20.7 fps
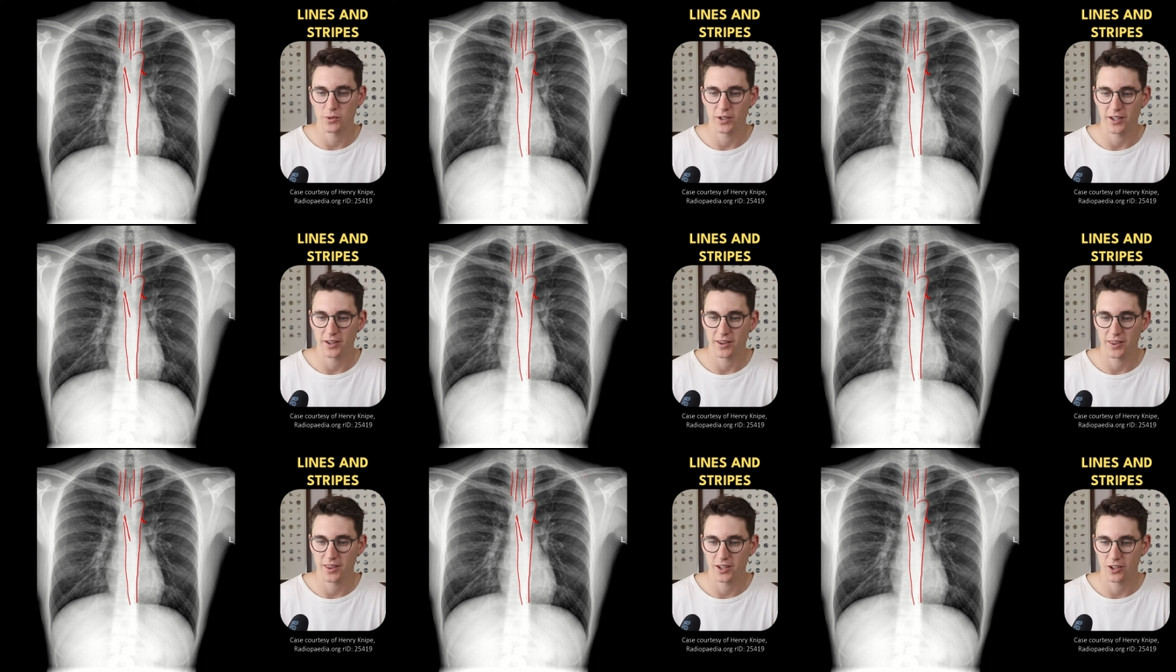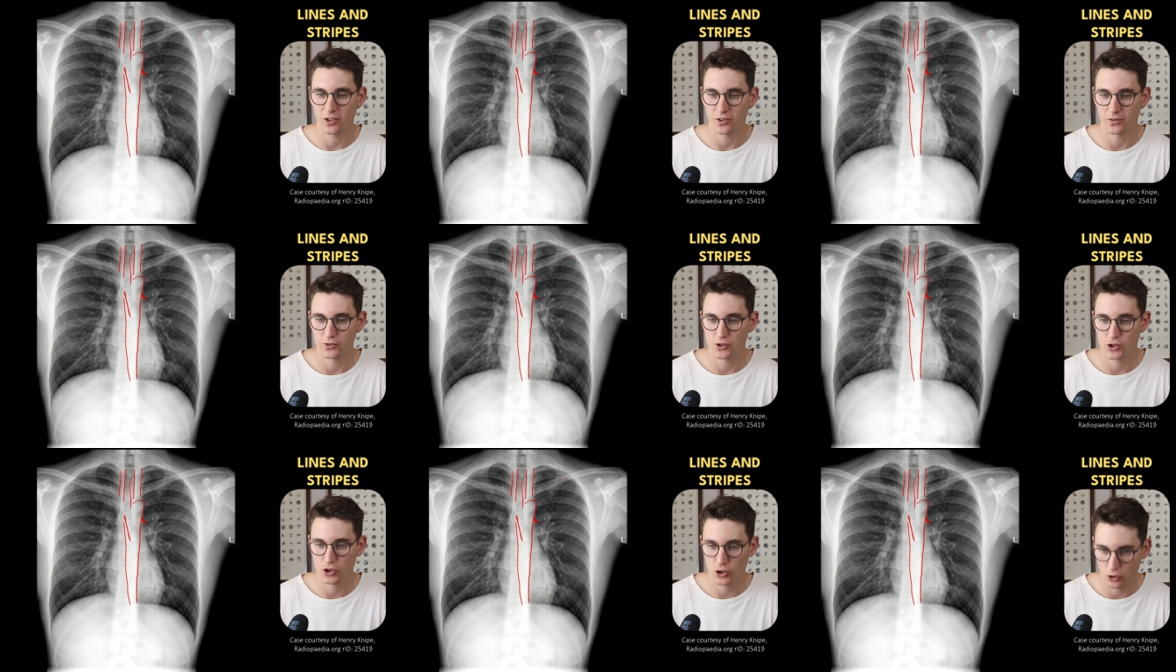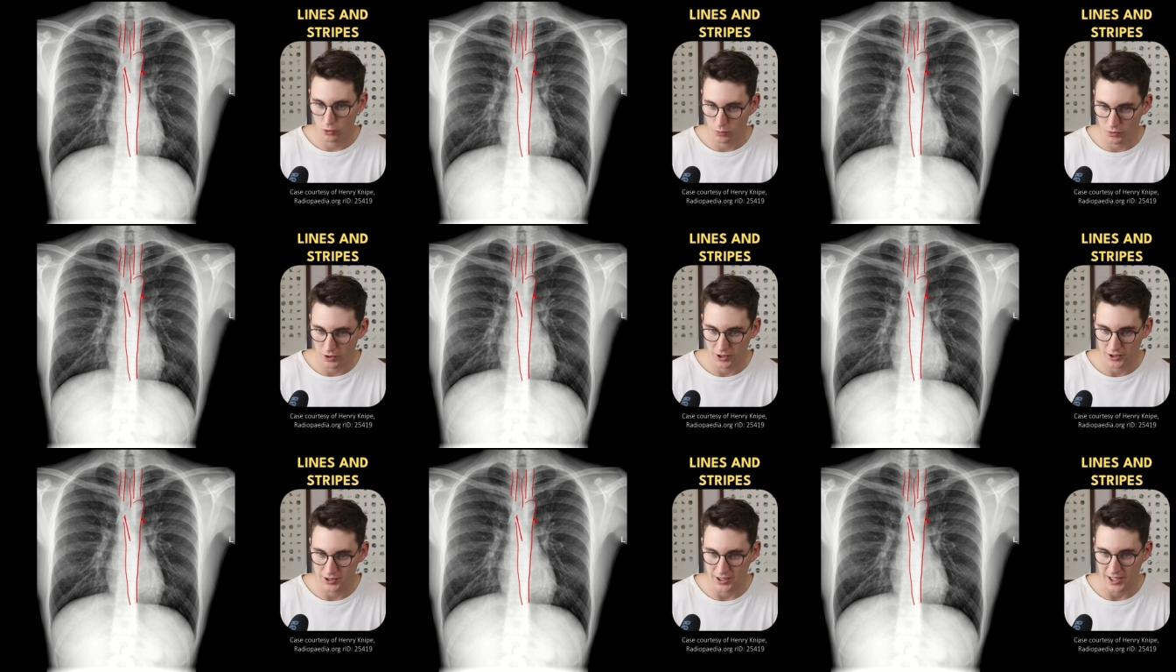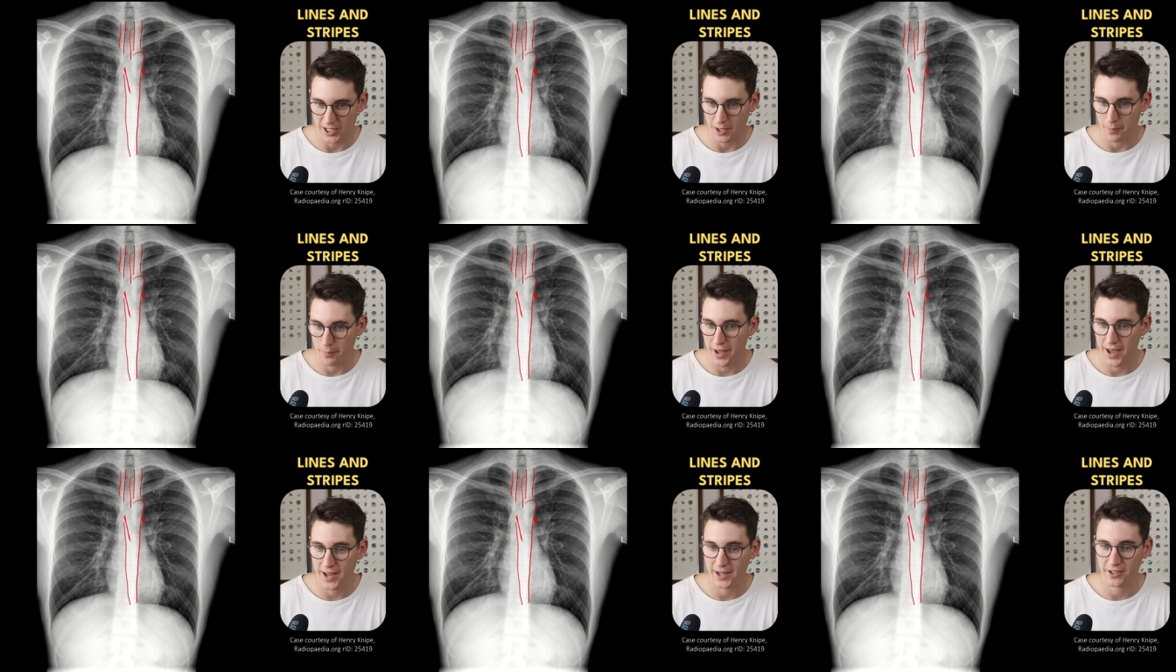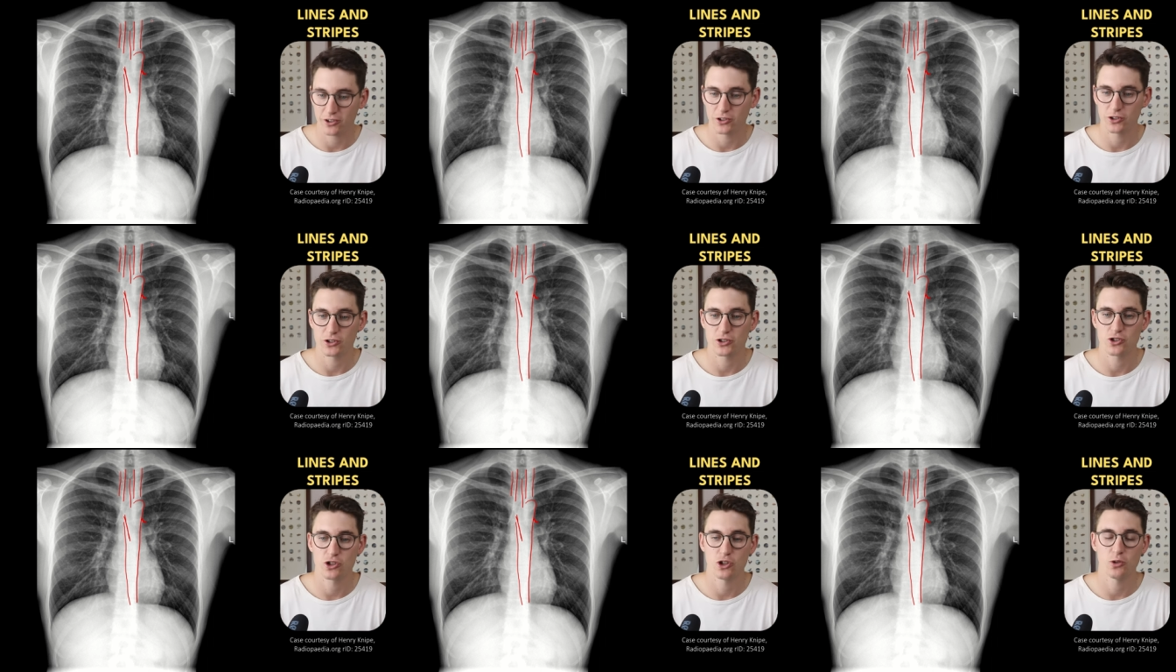we can think of tumors like a
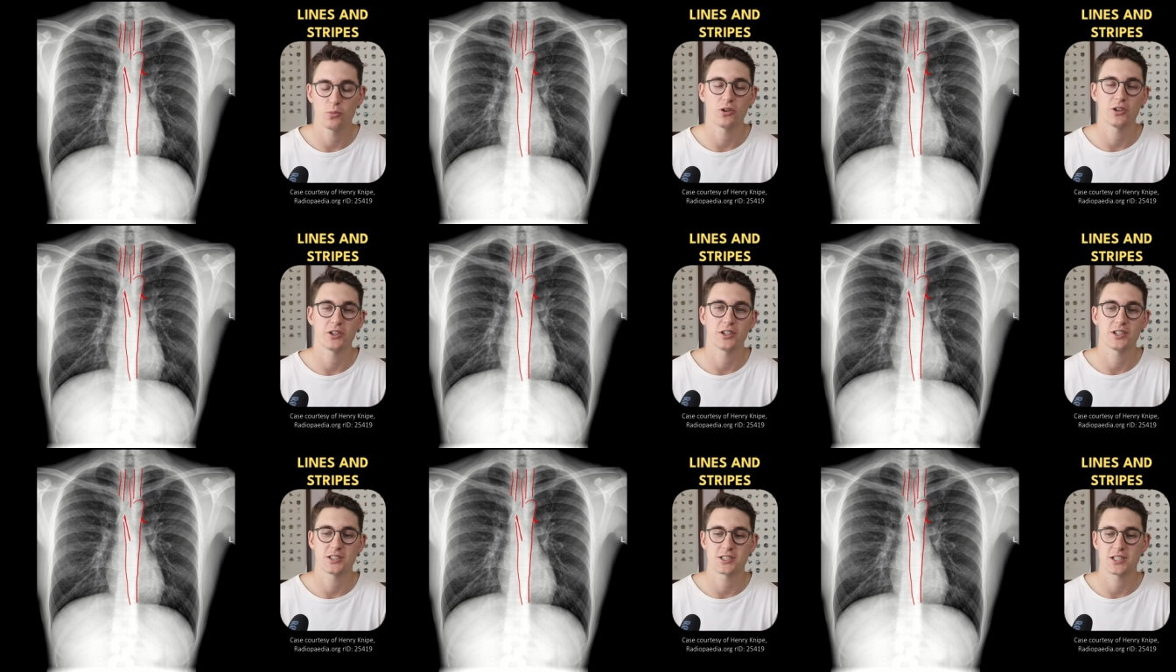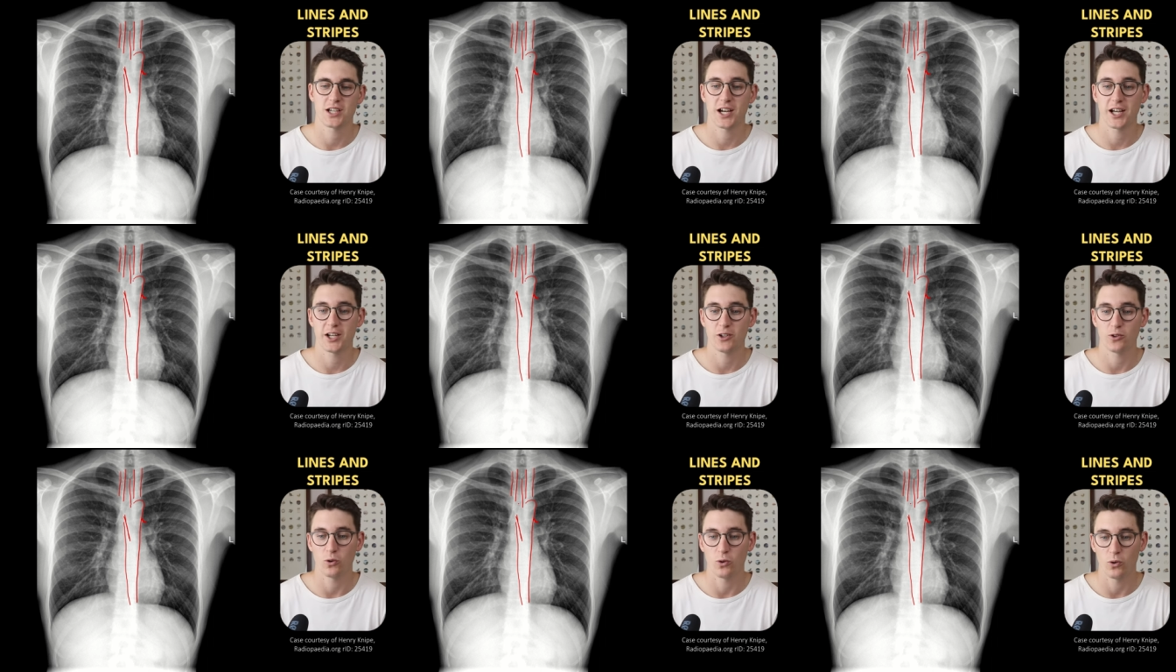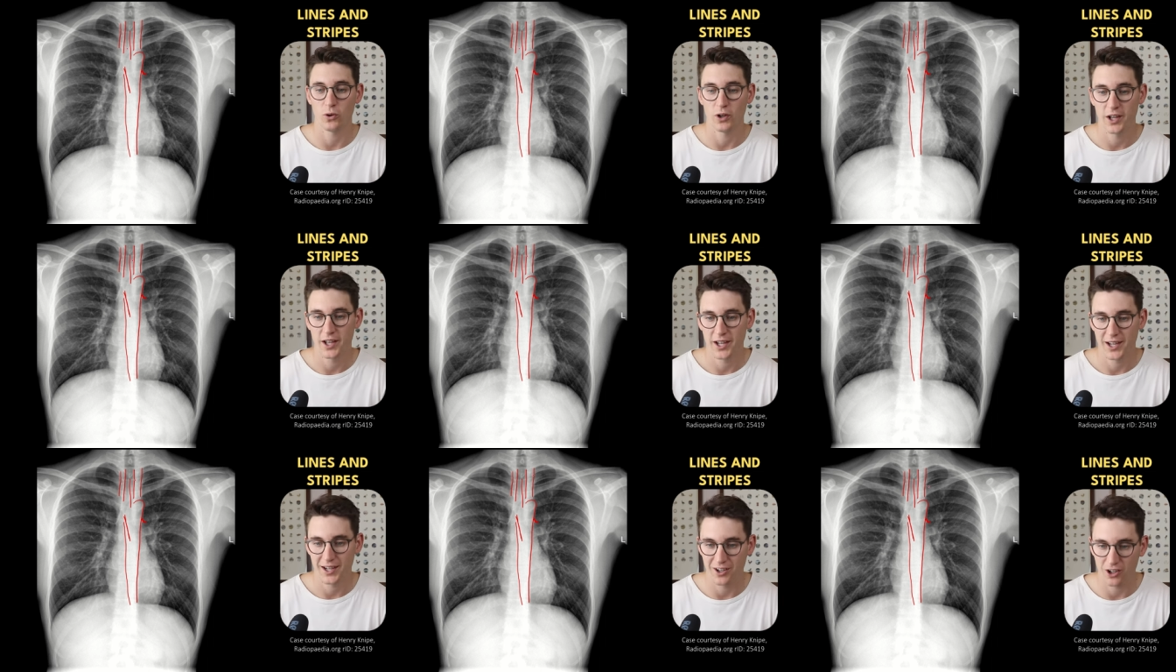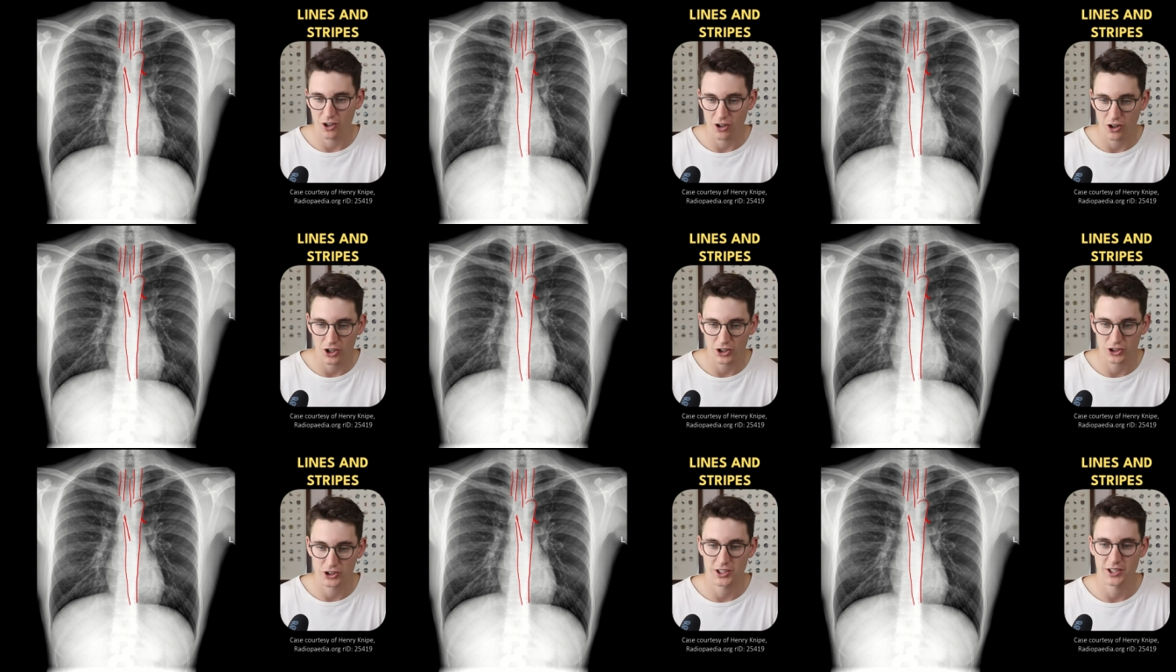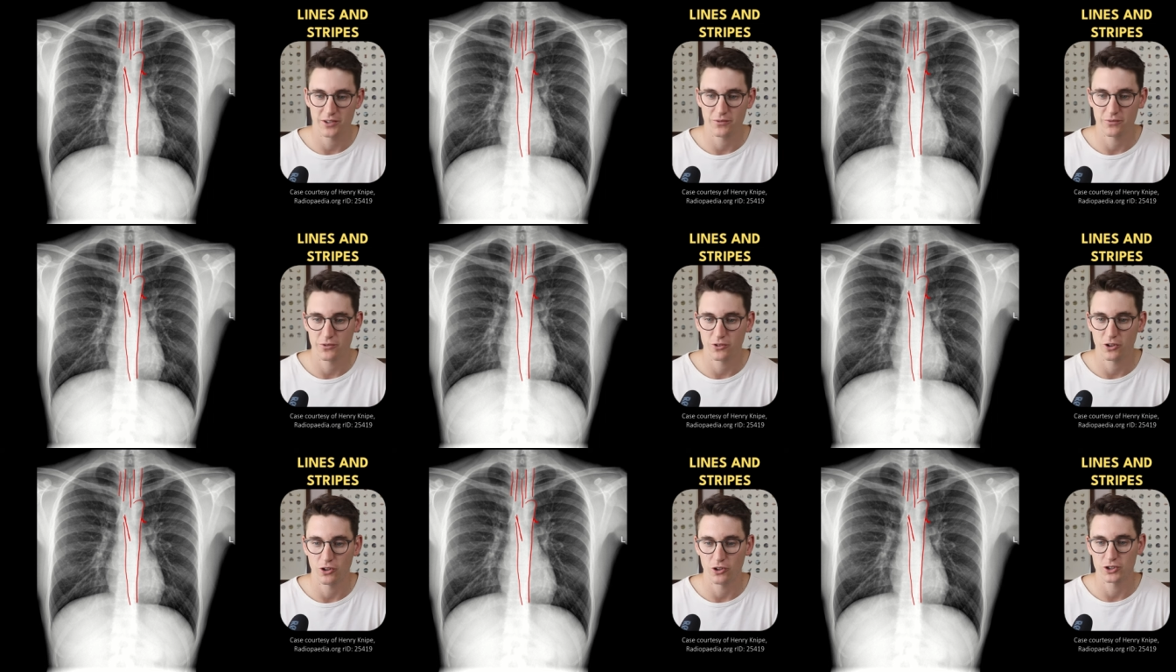Pancoast tumor on this side or enlarged
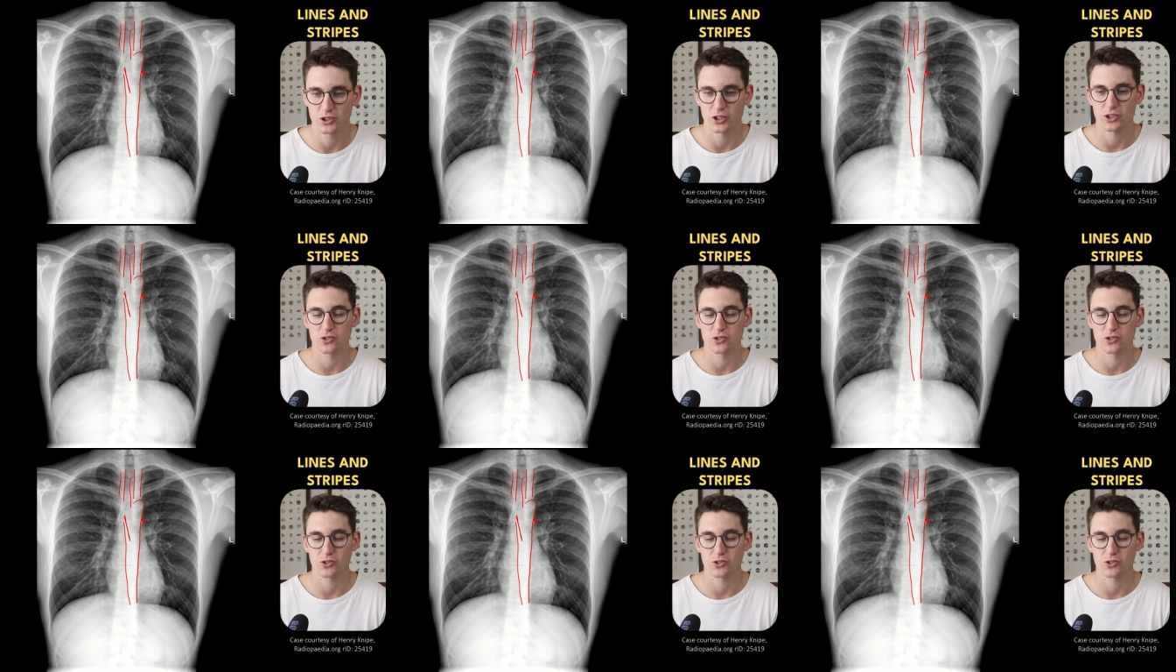lymph nodes.